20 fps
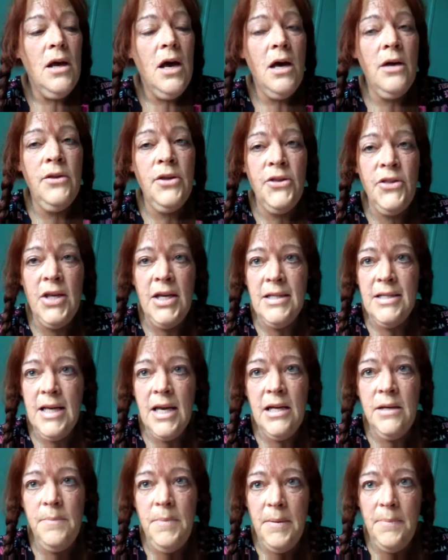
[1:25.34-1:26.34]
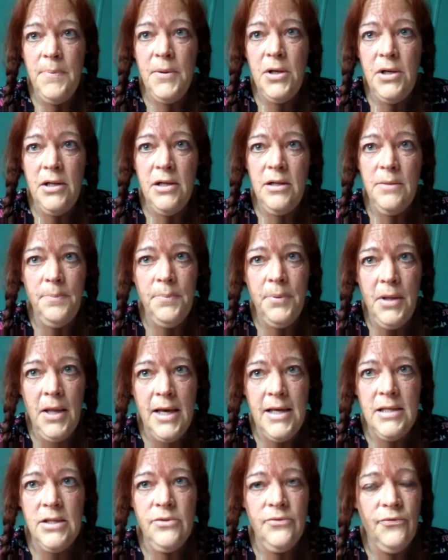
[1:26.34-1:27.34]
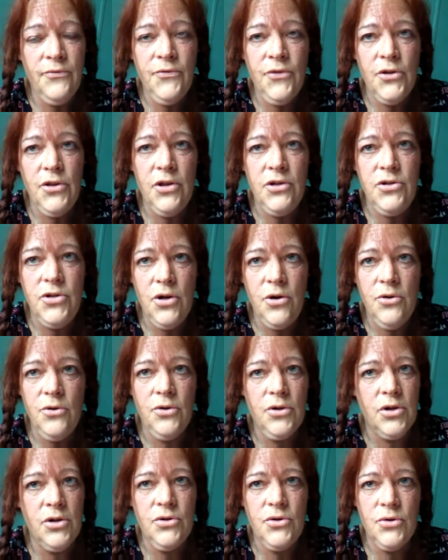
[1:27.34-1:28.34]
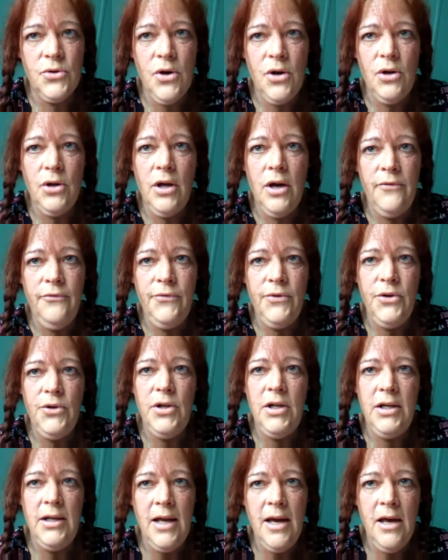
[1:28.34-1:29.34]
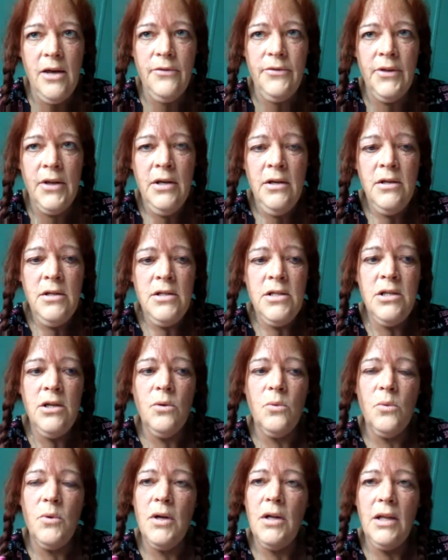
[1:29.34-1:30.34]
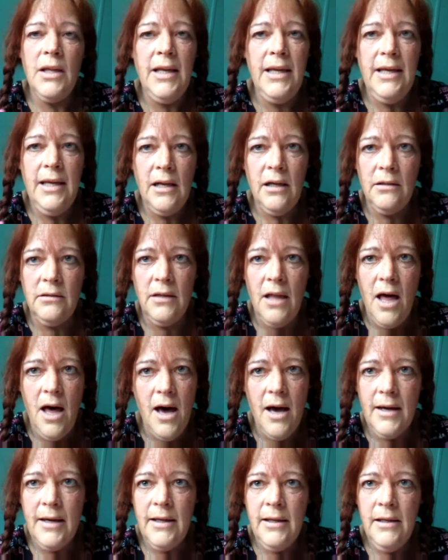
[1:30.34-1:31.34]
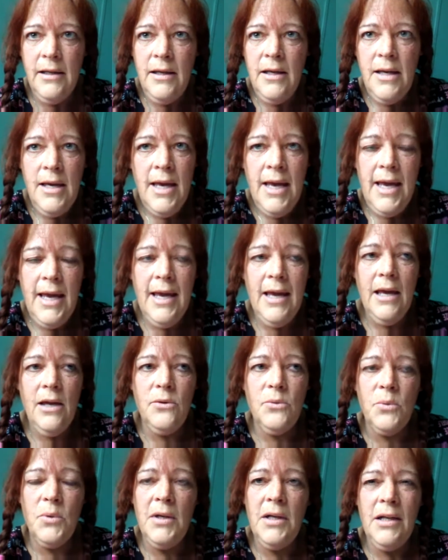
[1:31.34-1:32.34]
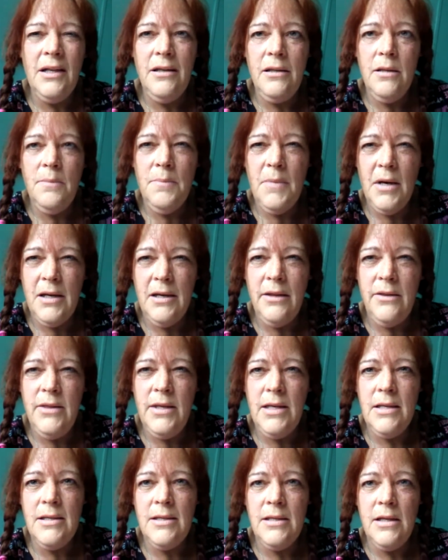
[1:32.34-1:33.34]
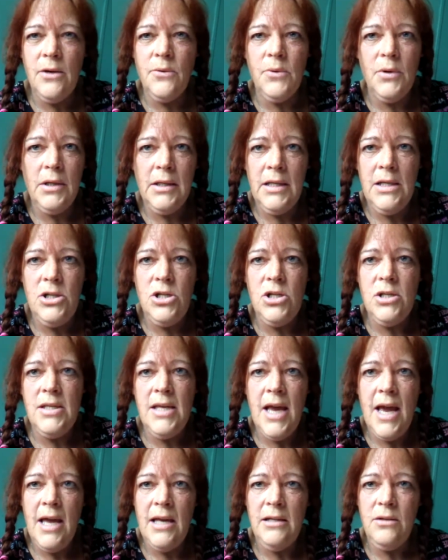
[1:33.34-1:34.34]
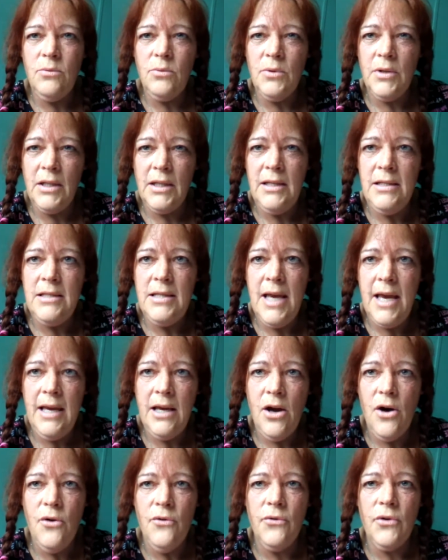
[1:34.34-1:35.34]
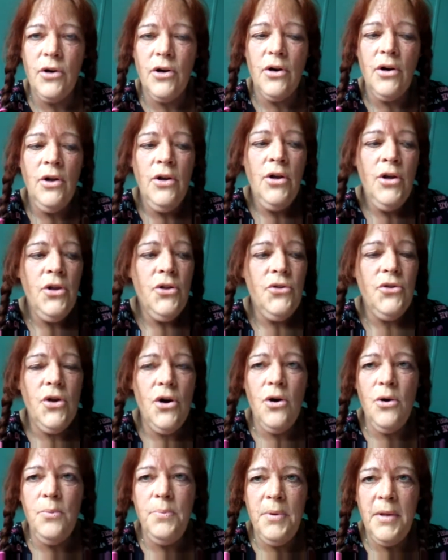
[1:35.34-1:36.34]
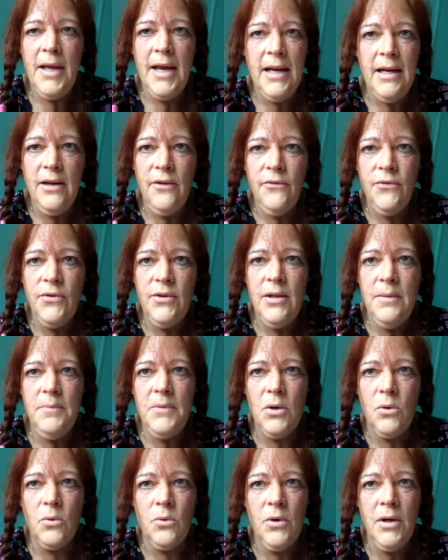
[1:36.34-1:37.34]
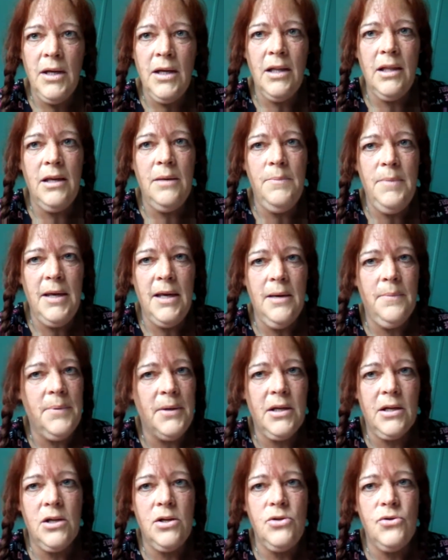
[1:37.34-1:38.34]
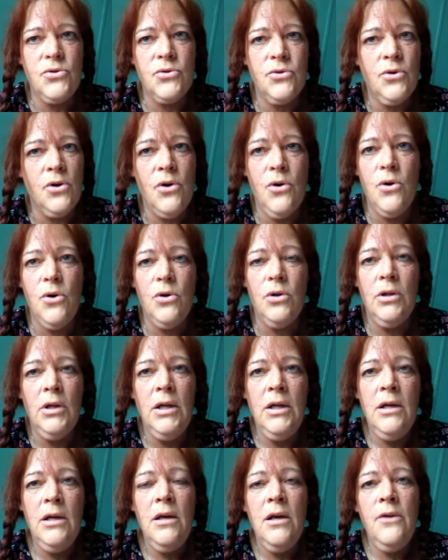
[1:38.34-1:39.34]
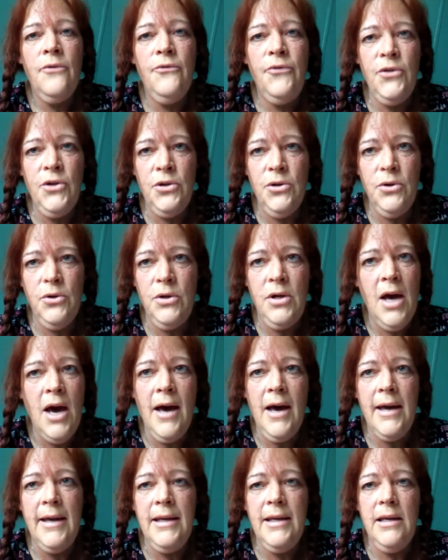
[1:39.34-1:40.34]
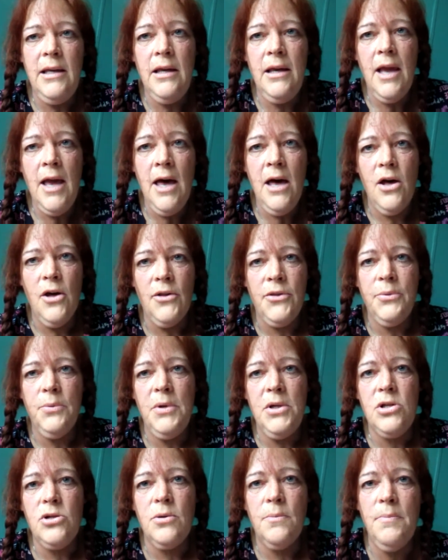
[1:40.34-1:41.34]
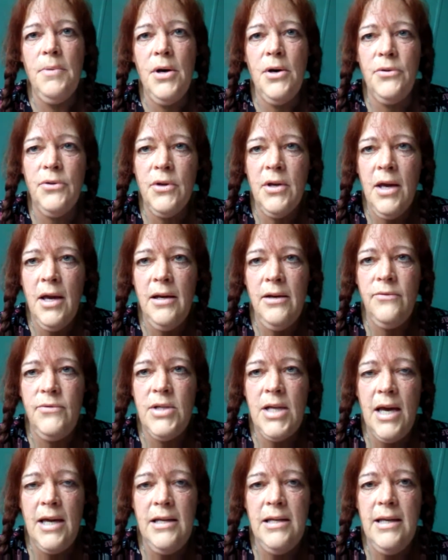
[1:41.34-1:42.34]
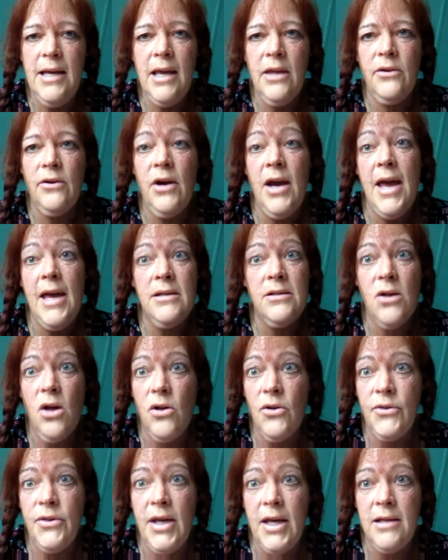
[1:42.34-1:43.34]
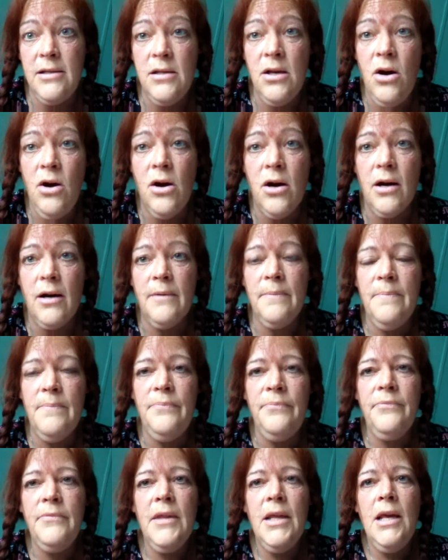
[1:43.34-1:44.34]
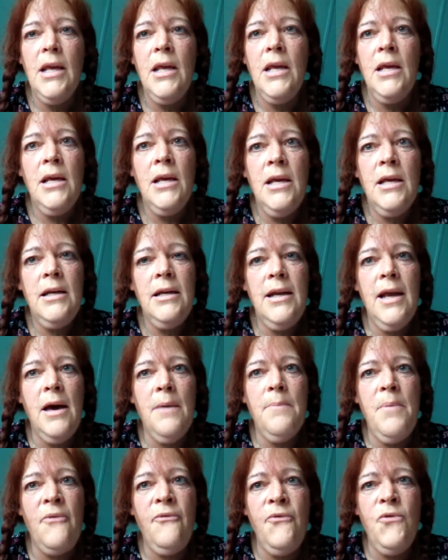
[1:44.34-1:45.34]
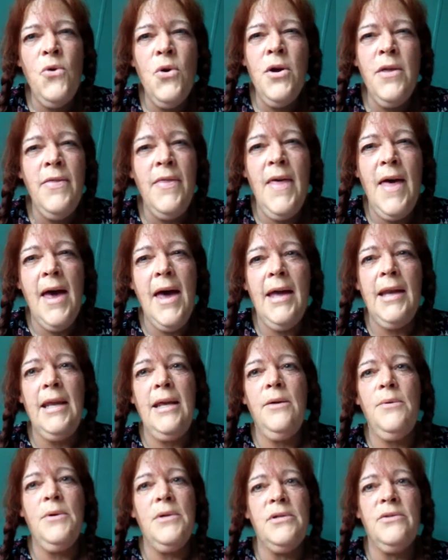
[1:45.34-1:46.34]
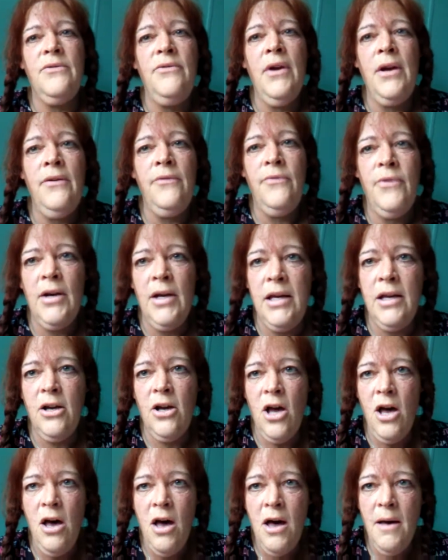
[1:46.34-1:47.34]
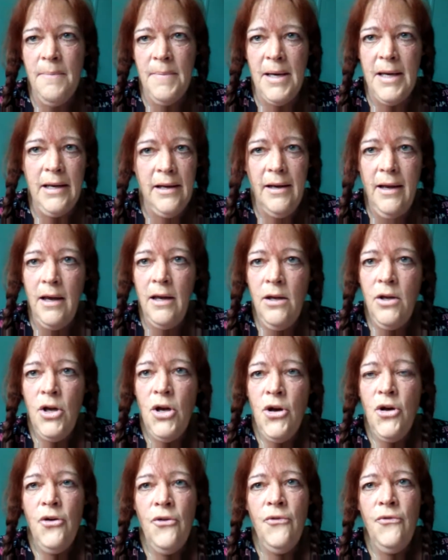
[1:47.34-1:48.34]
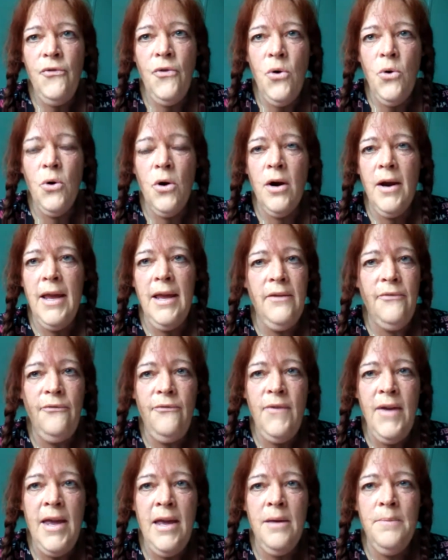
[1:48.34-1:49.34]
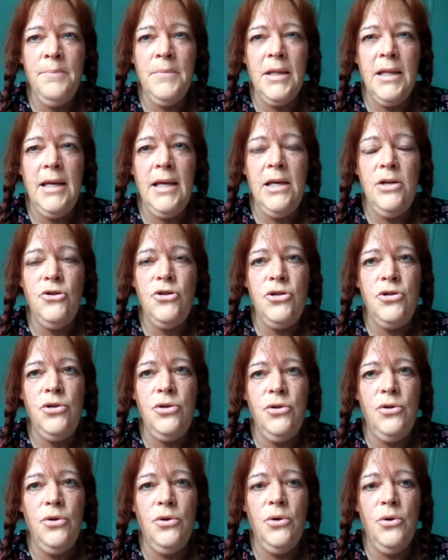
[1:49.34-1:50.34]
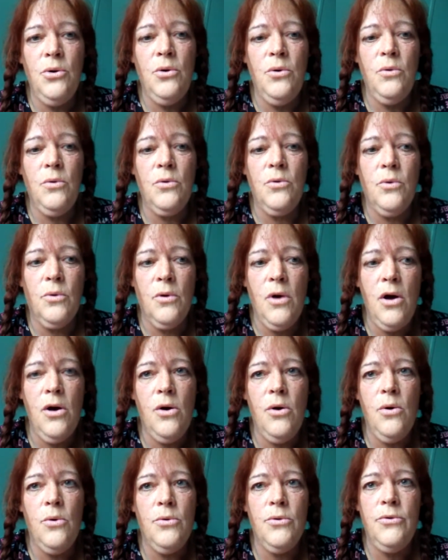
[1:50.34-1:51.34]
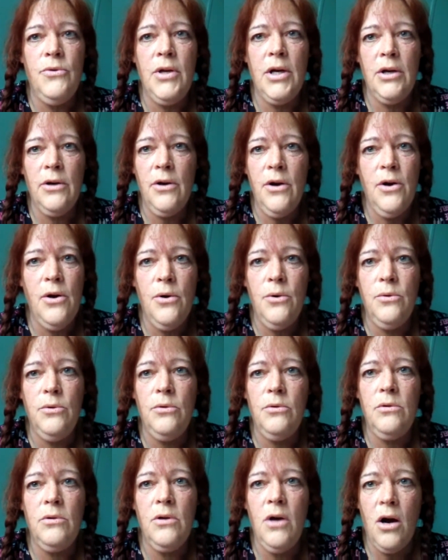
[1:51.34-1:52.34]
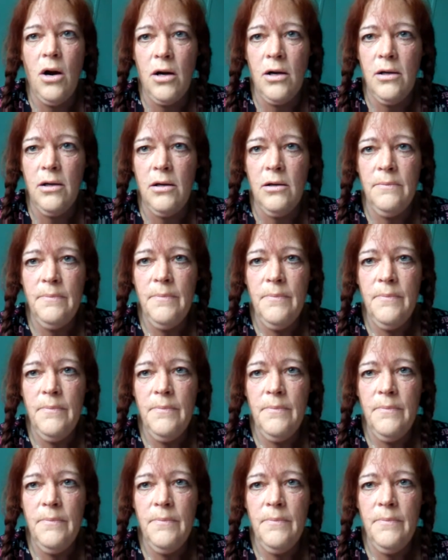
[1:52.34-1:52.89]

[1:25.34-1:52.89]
other things had to be put into place for the total control of food and health to really get a lock. And really the monotheistic religions had to really take over the whole planet for them to really be able to control food, i.e. health, which are both kind of tied together as all things are. Now before that, it was very, very common for a family to grow their own garden.